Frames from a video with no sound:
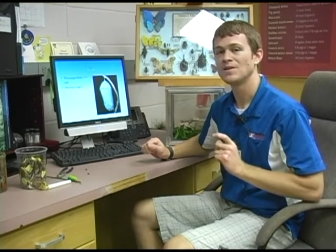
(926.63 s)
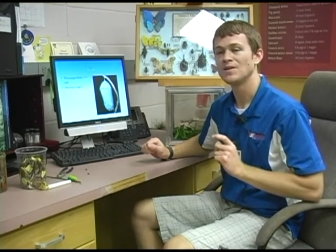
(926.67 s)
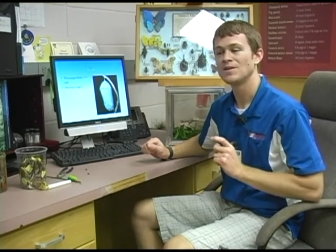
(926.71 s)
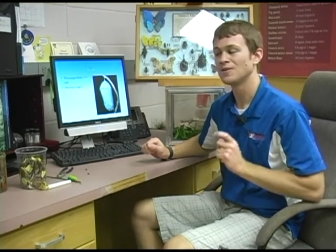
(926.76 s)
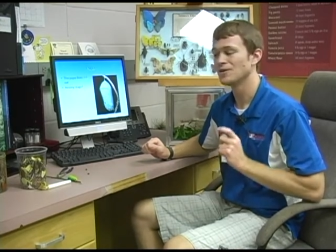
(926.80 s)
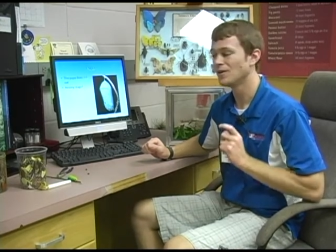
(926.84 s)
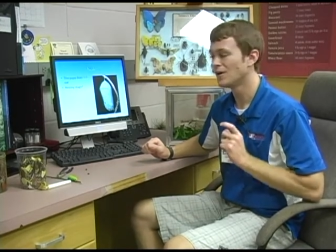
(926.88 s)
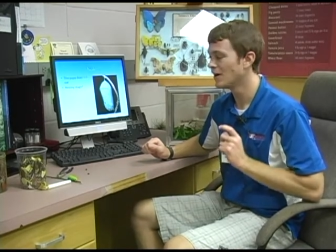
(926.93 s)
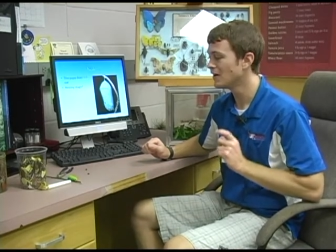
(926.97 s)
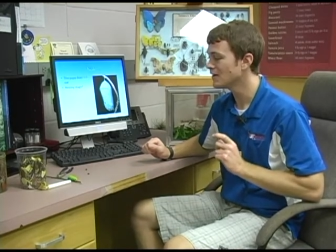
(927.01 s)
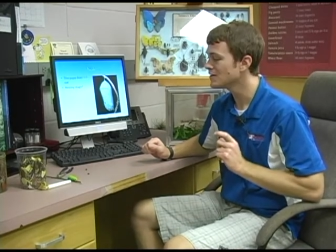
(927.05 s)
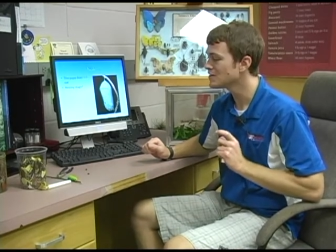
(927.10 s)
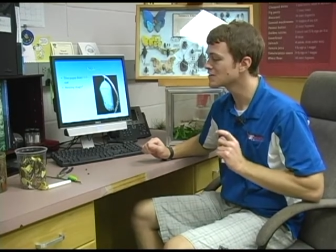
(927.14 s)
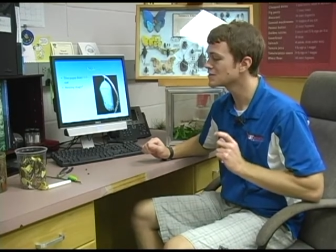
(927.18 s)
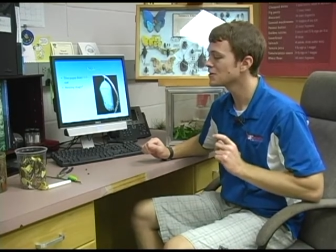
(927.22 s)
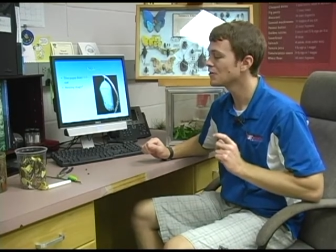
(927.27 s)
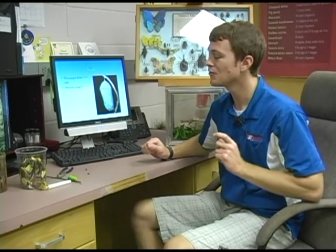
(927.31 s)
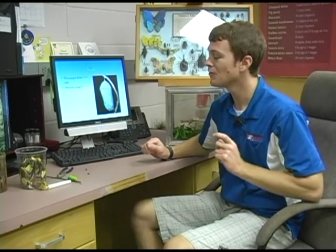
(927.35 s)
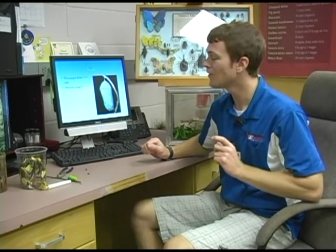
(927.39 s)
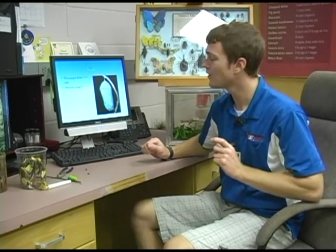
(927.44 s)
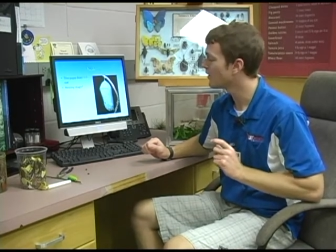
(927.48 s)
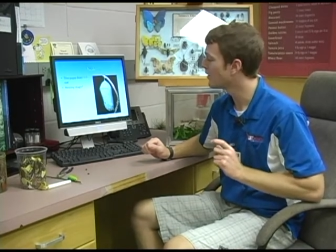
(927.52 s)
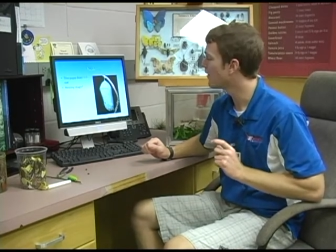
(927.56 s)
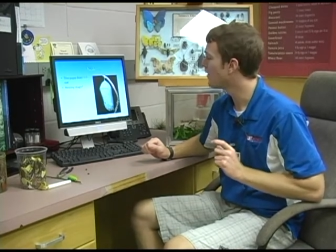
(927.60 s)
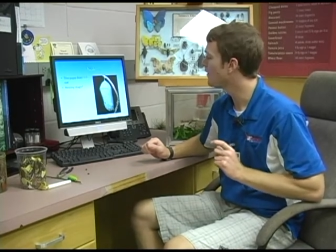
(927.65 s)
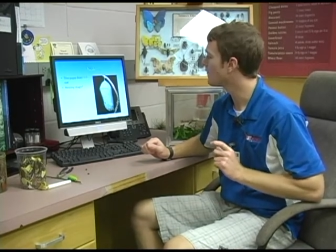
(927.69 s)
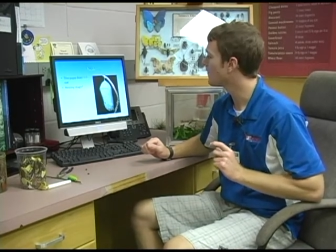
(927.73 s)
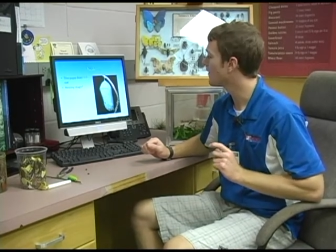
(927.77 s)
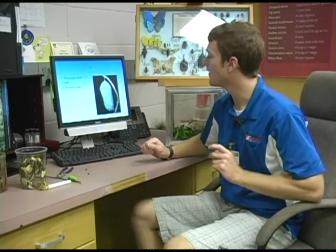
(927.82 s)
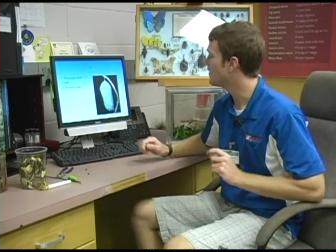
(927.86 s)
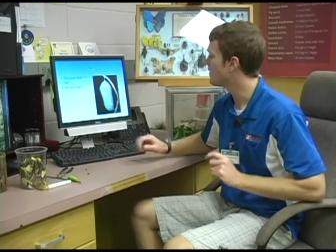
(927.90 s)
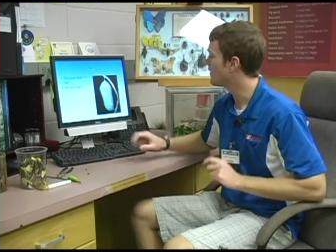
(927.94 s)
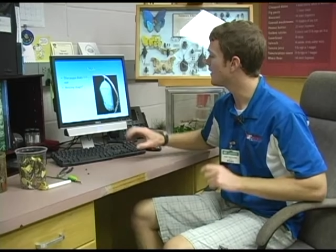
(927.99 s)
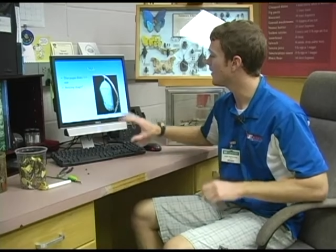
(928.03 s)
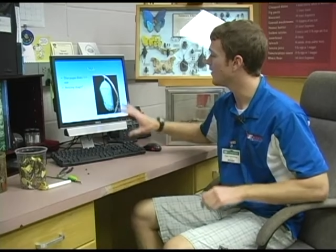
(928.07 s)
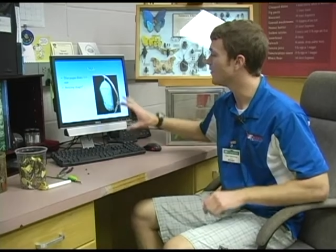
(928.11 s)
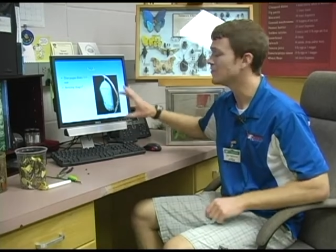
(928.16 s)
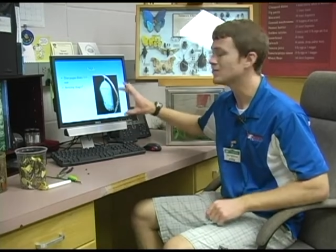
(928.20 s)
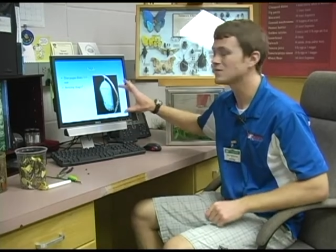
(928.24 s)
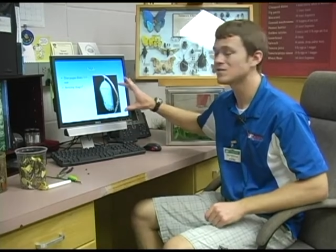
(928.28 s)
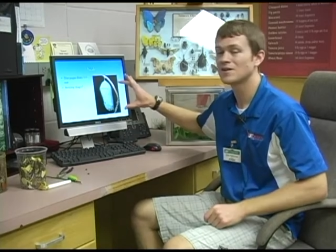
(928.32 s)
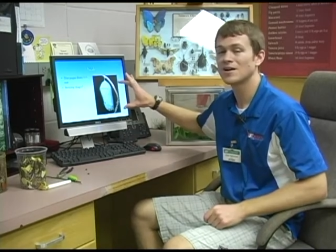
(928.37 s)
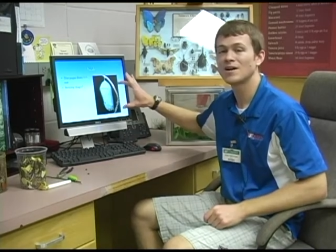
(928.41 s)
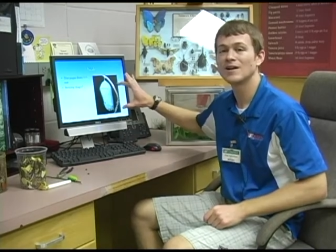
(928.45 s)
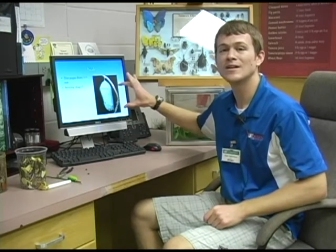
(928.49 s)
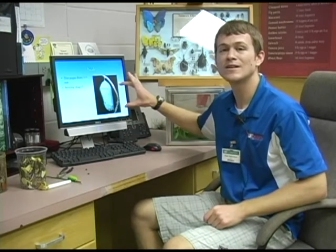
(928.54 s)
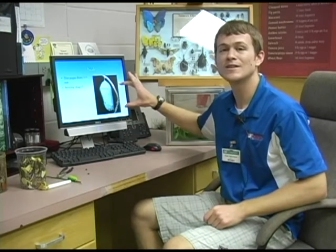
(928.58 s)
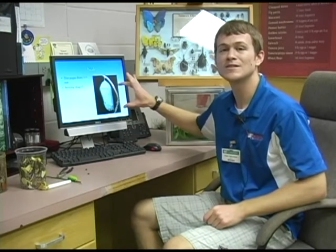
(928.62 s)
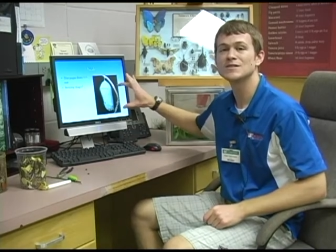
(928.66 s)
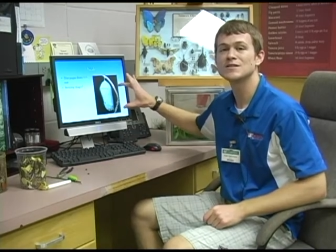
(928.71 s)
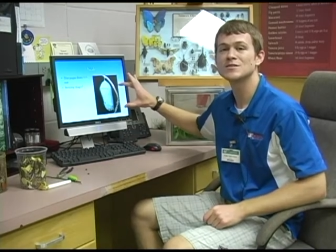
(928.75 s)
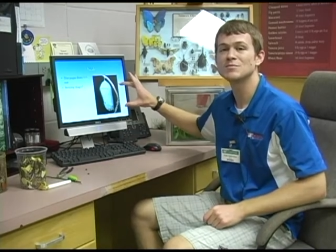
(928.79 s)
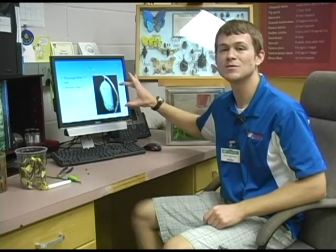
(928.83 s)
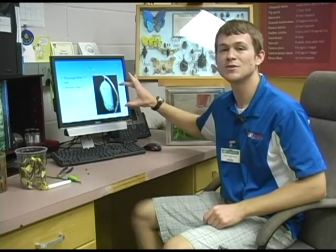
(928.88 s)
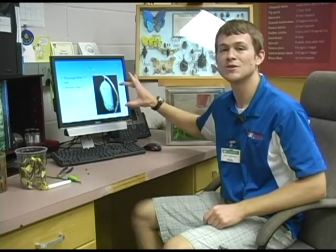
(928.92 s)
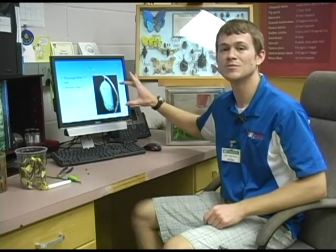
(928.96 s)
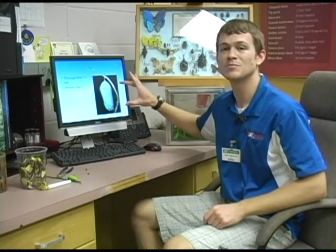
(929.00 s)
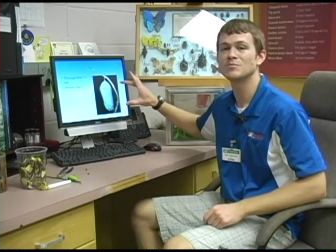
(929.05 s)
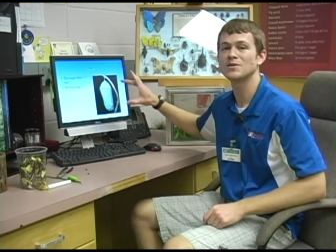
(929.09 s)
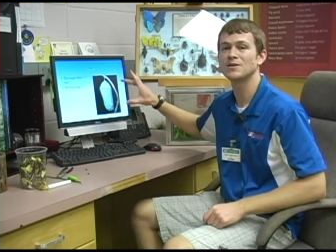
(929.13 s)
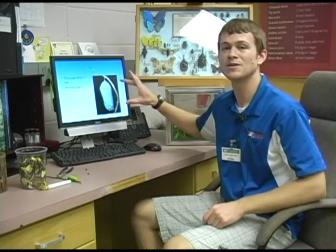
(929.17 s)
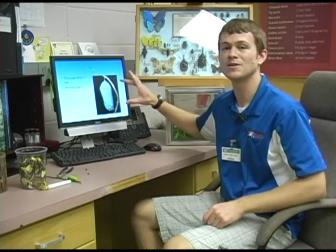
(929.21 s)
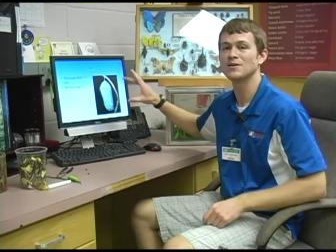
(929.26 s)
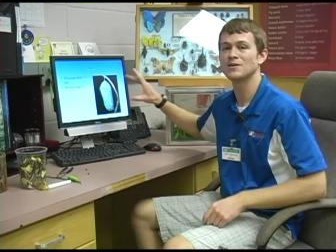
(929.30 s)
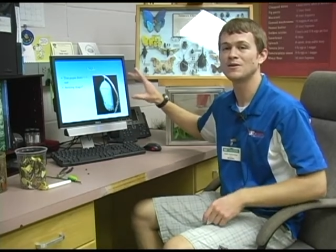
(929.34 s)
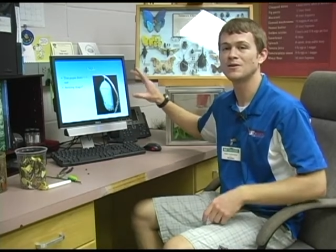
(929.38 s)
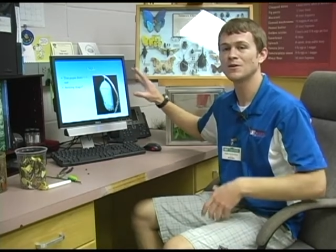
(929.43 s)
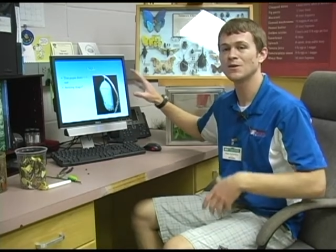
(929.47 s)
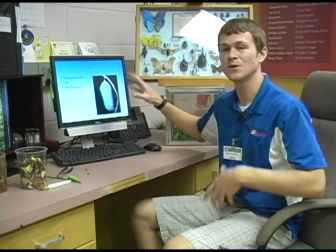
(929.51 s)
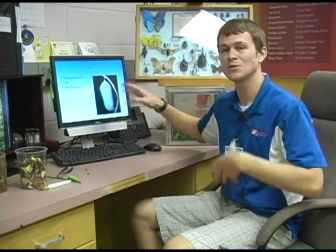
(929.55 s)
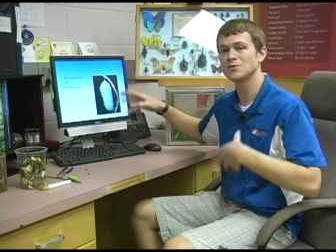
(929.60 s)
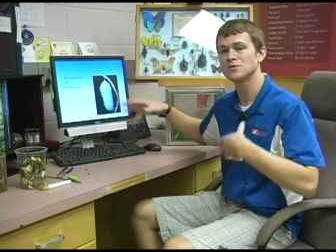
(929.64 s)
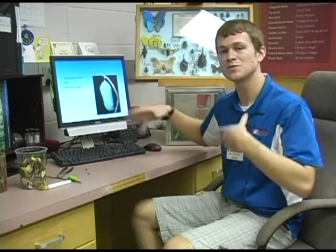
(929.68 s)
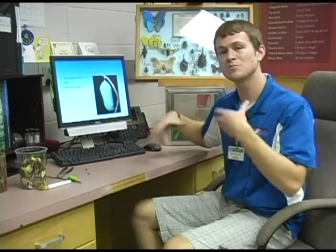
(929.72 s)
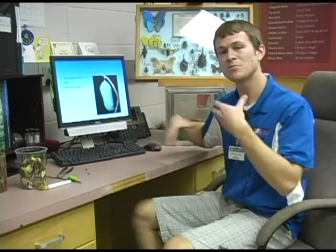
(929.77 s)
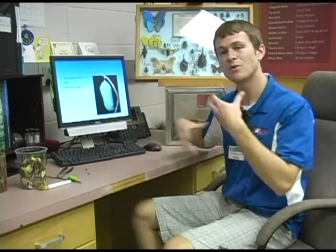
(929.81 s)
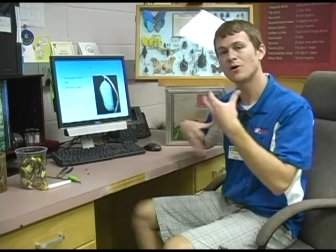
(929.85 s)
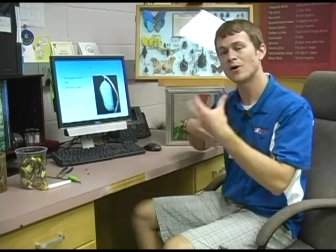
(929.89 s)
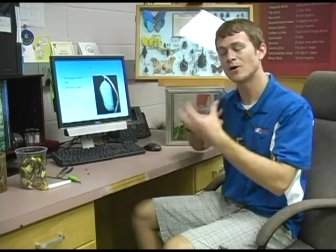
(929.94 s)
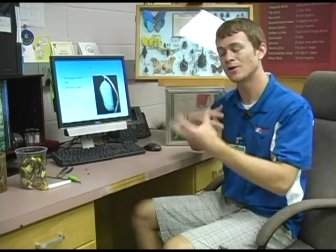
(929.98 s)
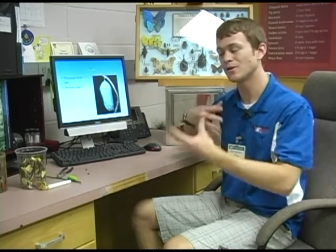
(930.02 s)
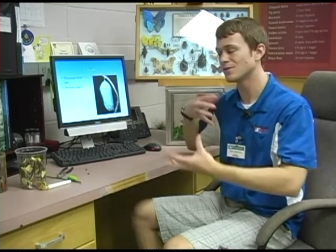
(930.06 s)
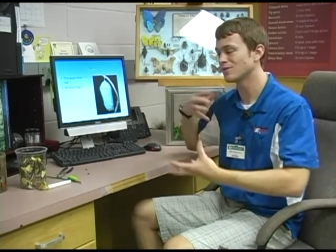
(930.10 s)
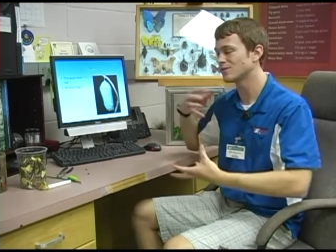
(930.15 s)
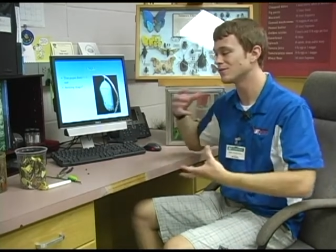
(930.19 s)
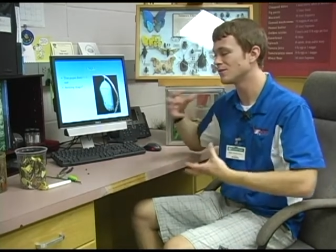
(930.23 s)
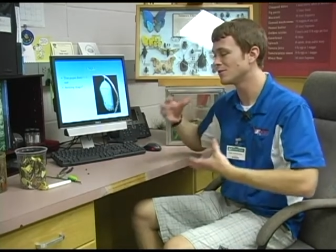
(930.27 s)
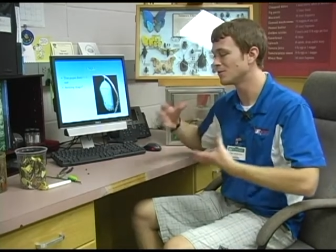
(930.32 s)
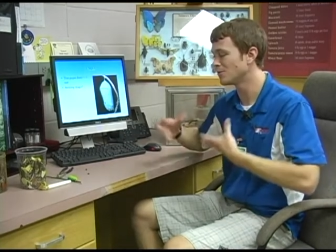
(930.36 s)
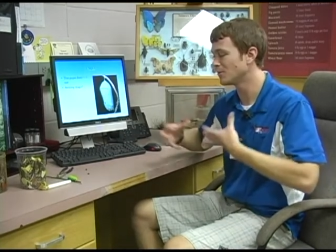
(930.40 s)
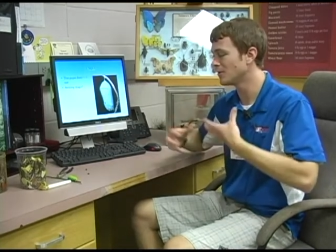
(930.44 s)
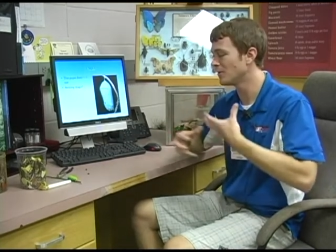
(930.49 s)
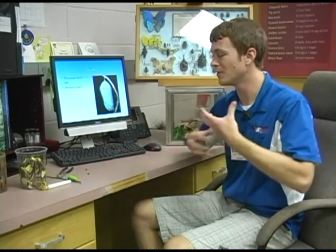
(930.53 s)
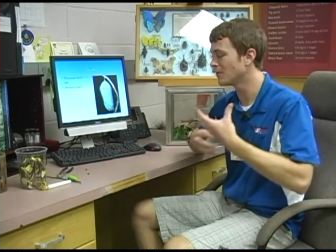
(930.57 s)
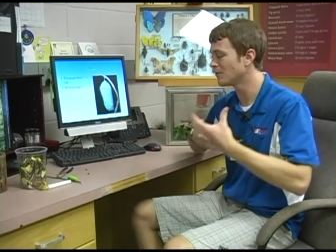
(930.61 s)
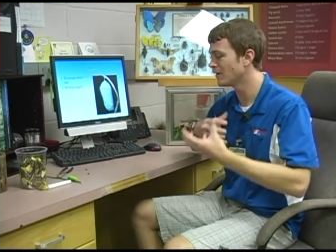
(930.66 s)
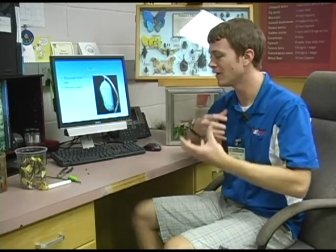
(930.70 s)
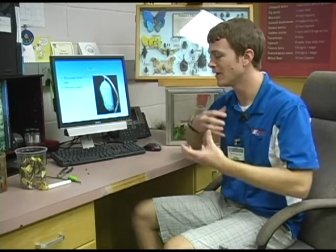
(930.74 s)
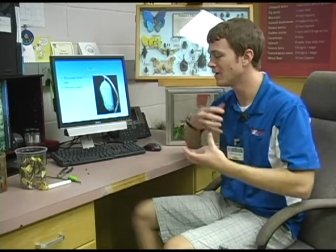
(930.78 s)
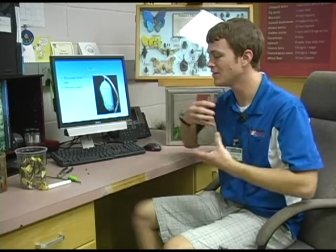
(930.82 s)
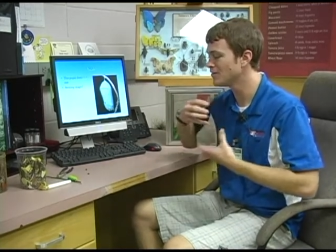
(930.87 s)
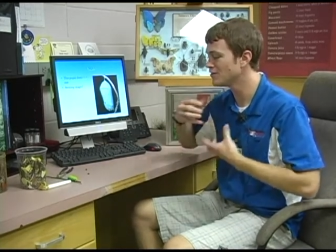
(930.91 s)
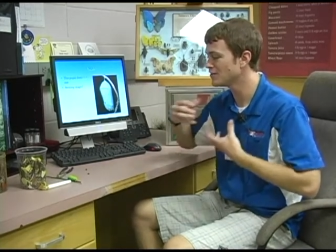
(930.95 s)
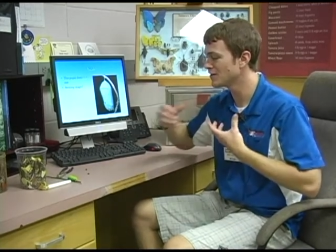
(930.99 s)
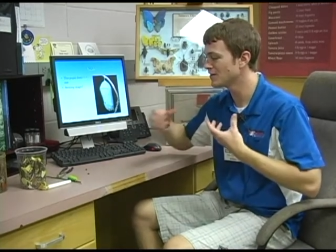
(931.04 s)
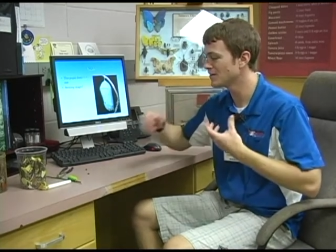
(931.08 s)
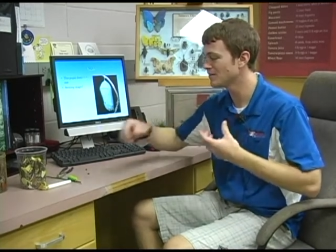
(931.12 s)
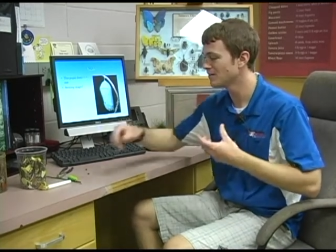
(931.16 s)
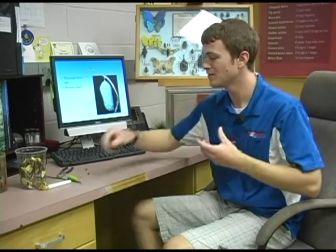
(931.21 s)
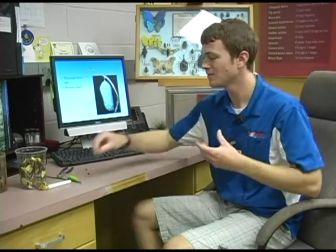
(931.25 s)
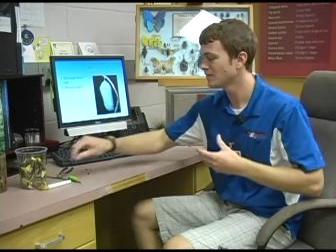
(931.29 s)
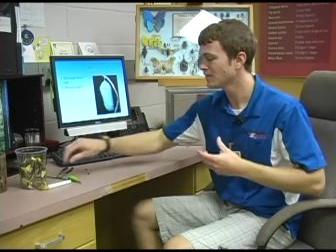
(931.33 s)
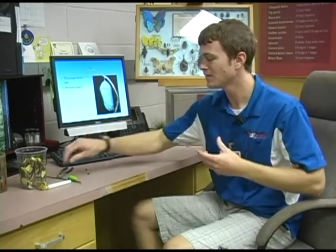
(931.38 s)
A lot is going on right now inside of this pupa. All those parts are rearranging.